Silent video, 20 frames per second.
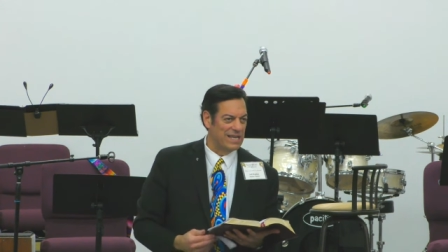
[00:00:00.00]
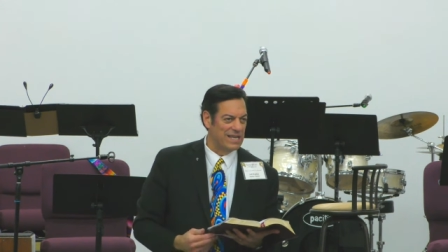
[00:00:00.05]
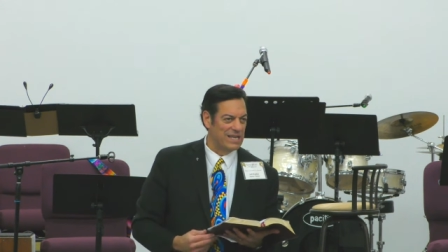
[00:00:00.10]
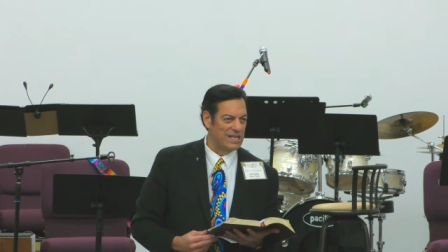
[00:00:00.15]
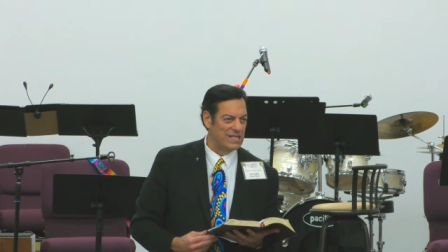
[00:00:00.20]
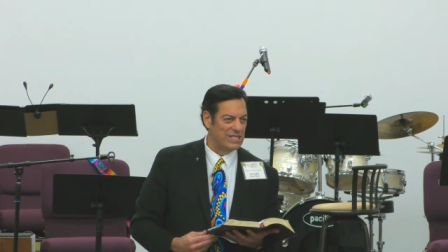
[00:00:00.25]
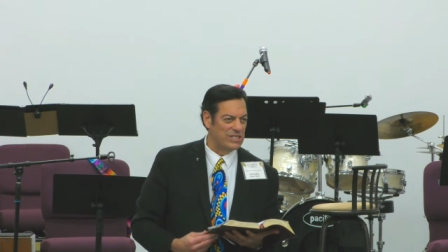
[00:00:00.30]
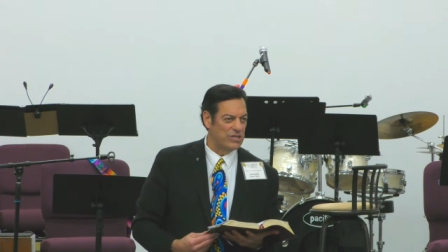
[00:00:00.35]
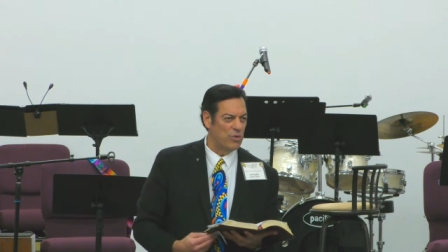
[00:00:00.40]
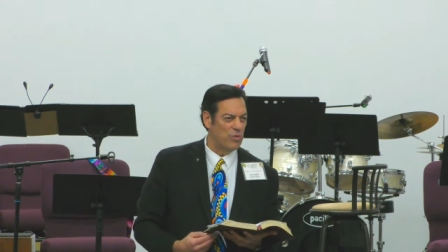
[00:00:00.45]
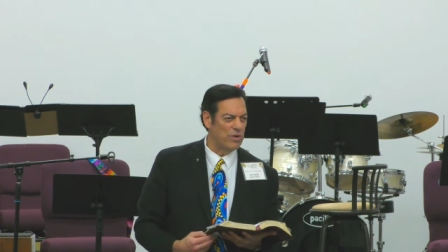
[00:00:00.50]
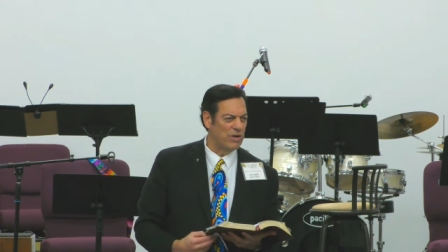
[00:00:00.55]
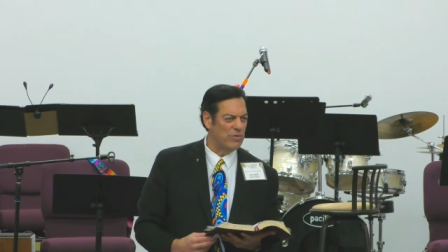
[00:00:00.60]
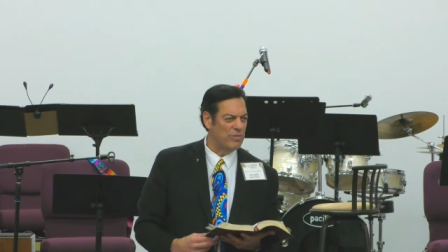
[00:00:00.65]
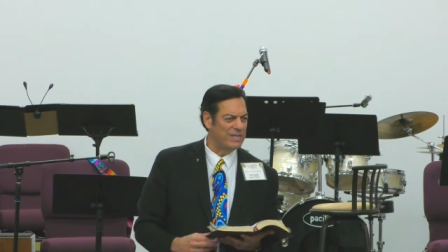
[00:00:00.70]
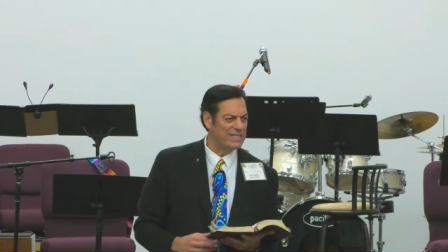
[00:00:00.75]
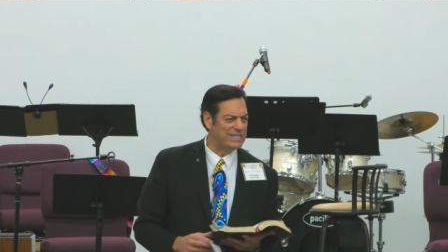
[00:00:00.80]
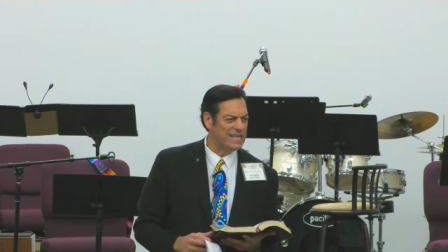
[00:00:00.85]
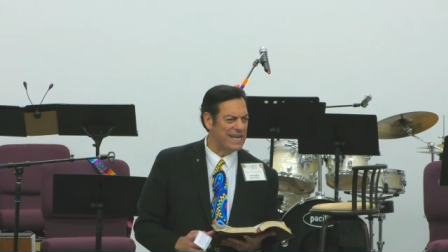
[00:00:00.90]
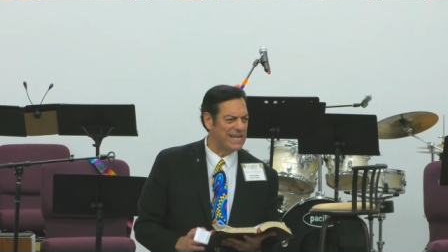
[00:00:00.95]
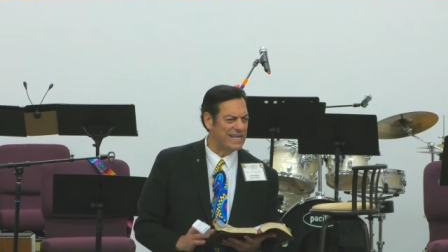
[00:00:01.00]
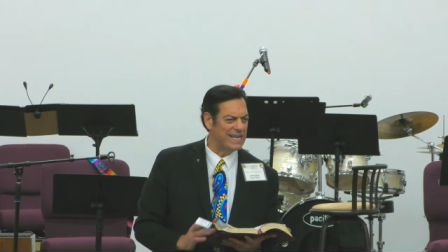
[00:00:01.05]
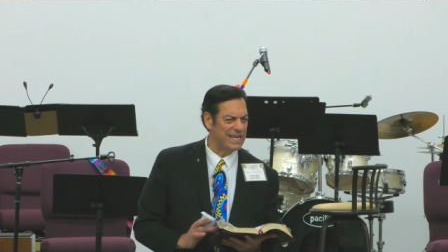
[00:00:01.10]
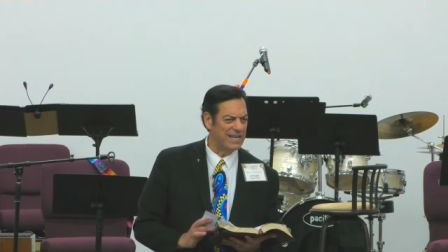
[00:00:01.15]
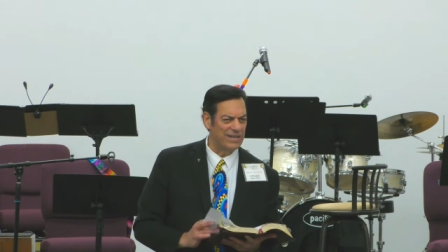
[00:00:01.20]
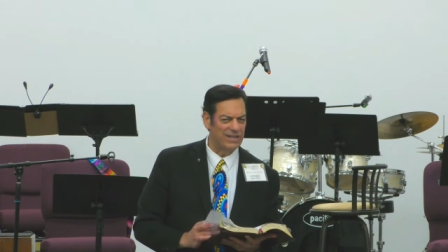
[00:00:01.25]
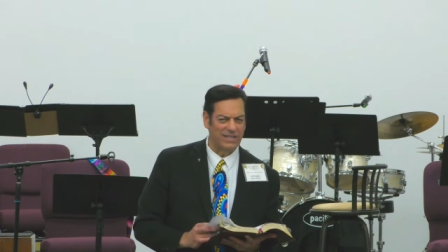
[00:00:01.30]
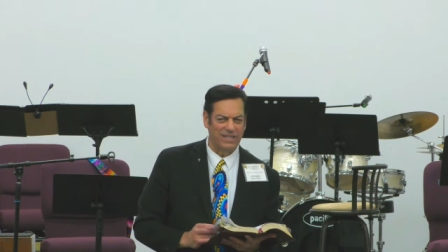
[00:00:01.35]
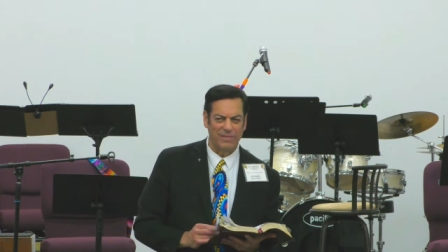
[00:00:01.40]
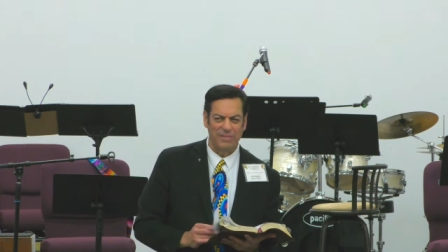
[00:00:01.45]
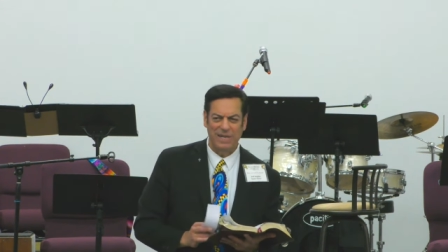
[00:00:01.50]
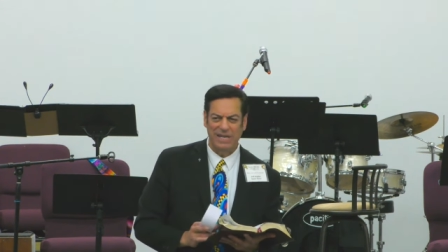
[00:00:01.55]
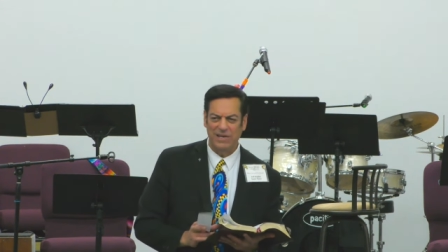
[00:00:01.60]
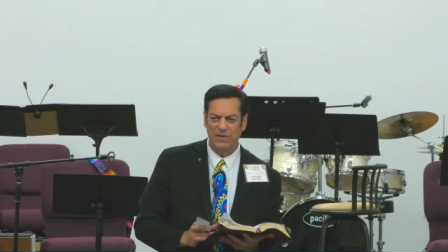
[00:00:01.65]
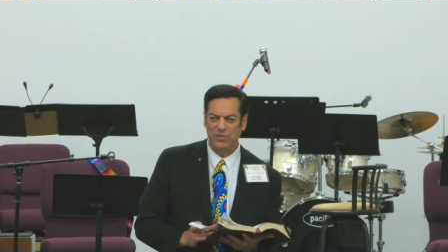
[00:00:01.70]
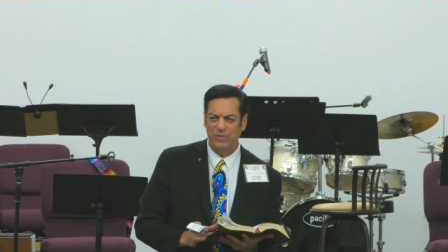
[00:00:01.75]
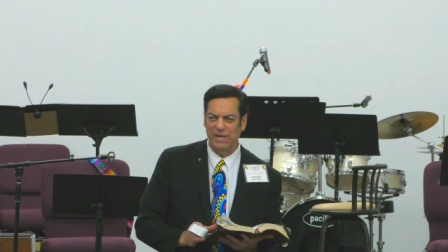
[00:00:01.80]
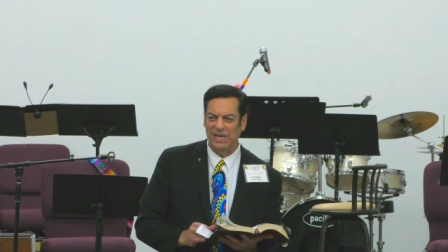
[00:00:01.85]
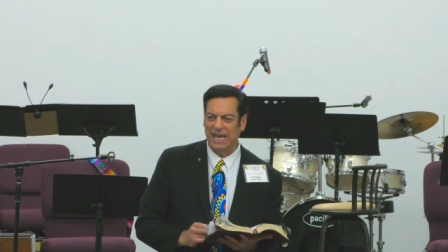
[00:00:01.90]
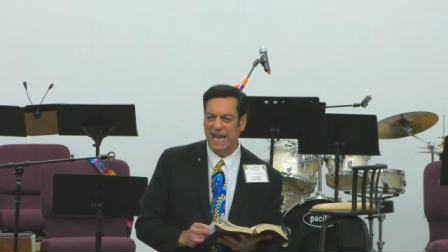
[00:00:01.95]
So what are we saying here? Let me
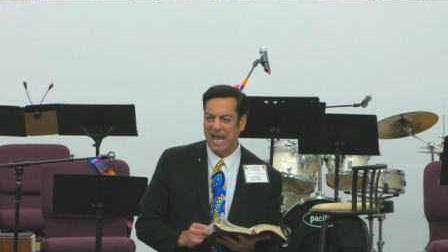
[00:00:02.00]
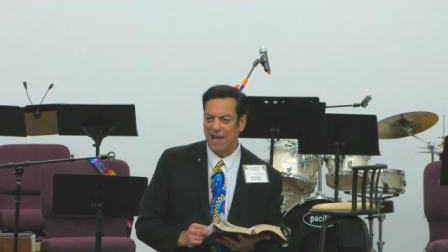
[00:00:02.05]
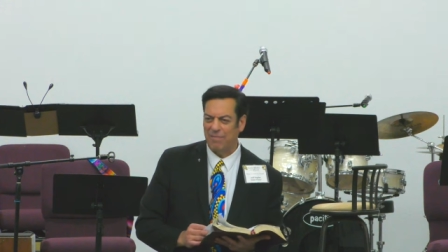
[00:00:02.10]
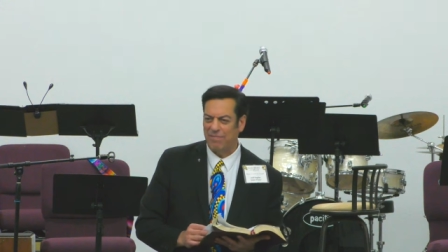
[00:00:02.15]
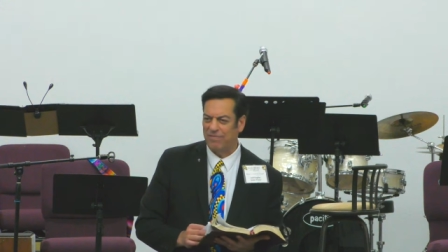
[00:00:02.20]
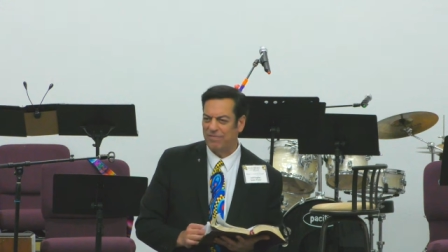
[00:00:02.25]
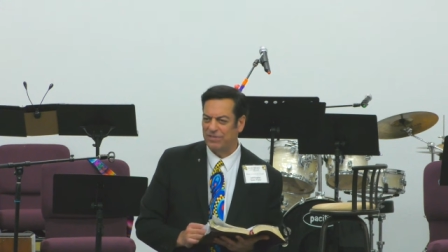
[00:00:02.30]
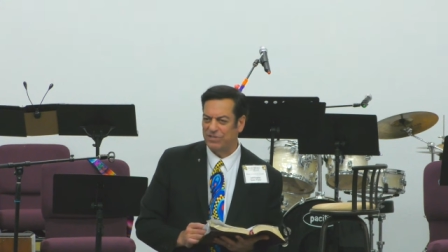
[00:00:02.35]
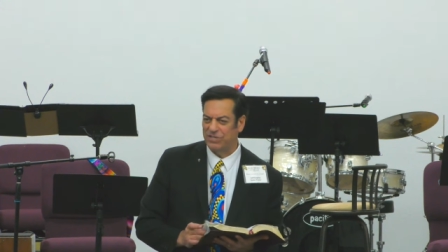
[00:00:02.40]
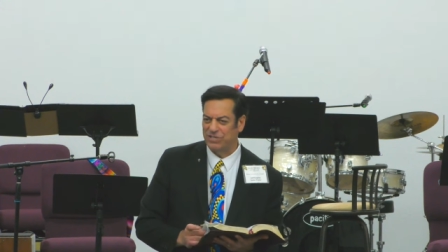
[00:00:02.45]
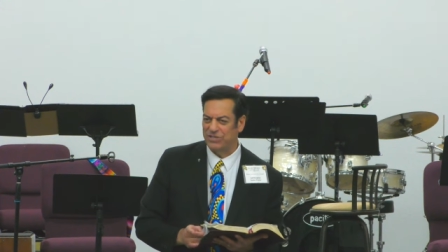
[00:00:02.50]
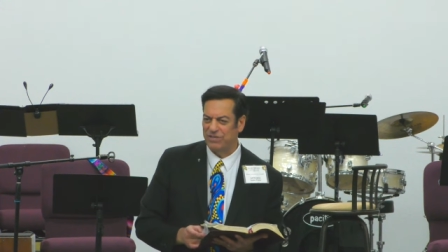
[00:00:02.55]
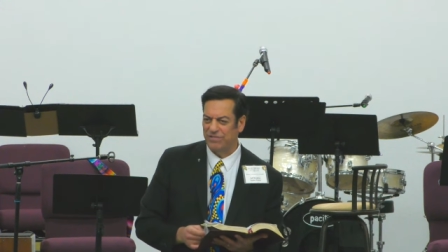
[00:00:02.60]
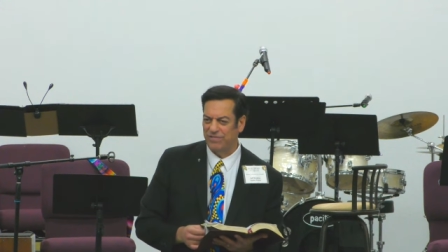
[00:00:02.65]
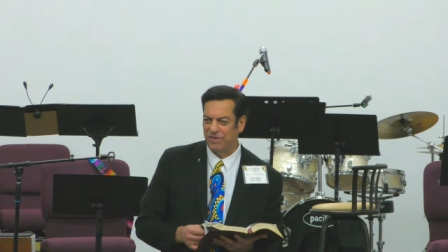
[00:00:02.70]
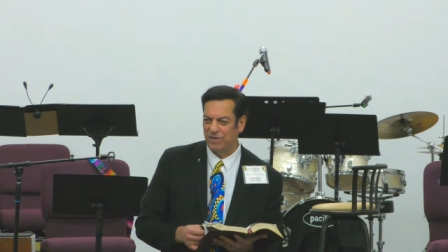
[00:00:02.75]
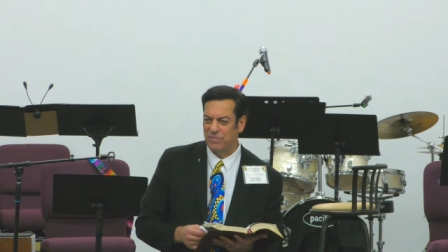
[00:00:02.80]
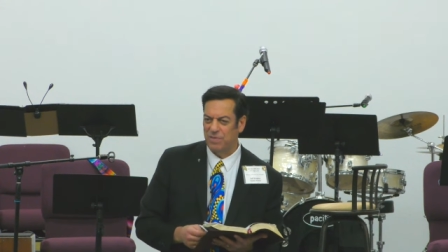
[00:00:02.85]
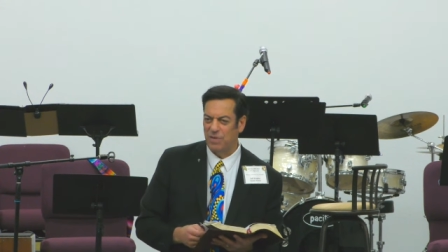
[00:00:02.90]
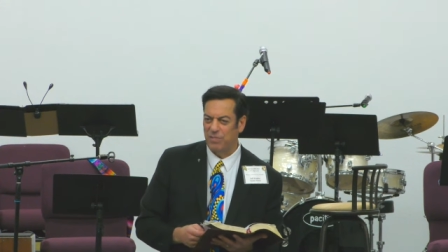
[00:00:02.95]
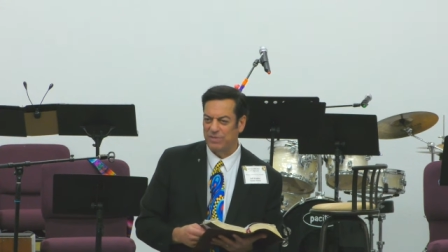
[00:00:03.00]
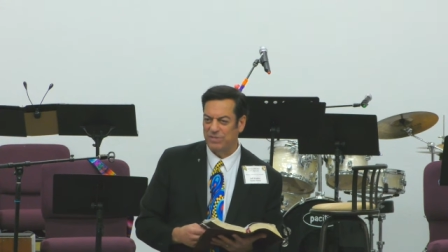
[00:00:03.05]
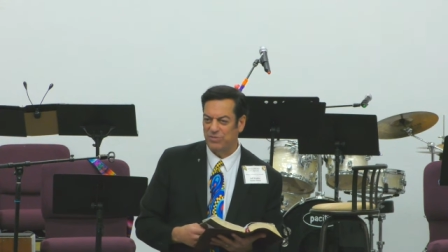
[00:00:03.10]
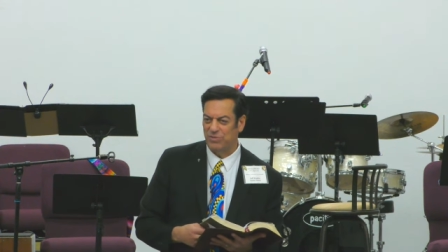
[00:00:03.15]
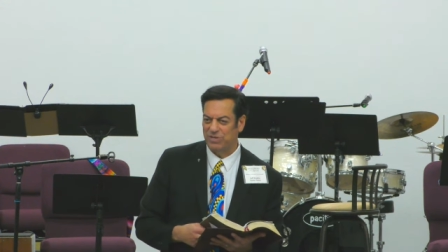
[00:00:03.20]
recap for just a few moments.